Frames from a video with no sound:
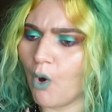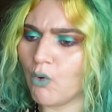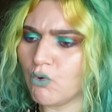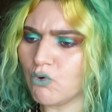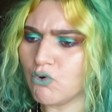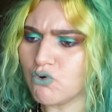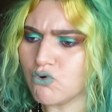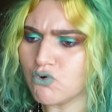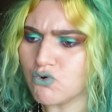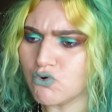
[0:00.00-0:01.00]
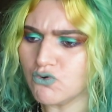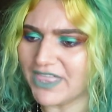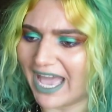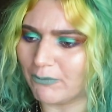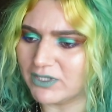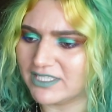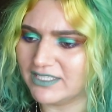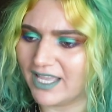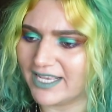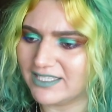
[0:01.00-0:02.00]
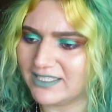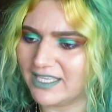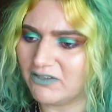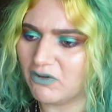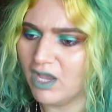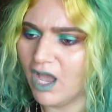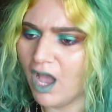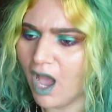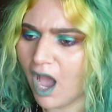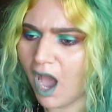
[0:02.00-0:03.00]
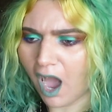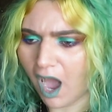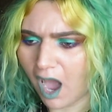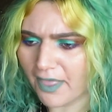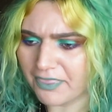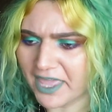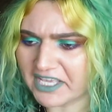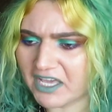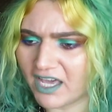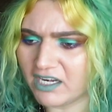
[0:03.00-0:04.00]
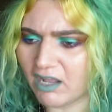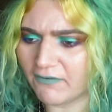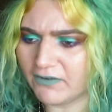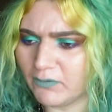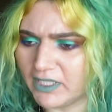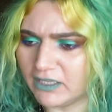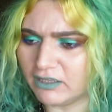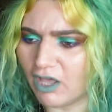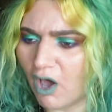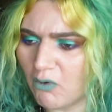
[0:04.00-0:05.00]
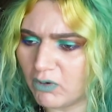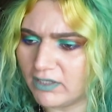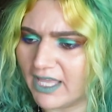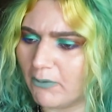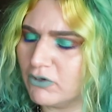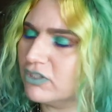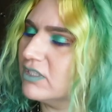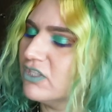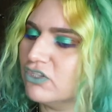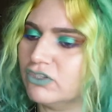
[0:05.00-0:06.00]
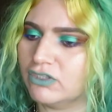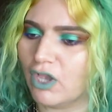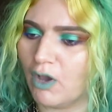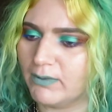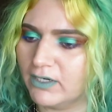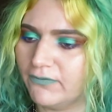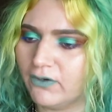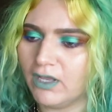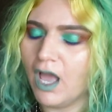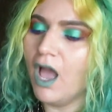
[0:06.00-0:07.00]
Woohoo! Ooh, that was nice. They kind of went lower. That was so beautiful.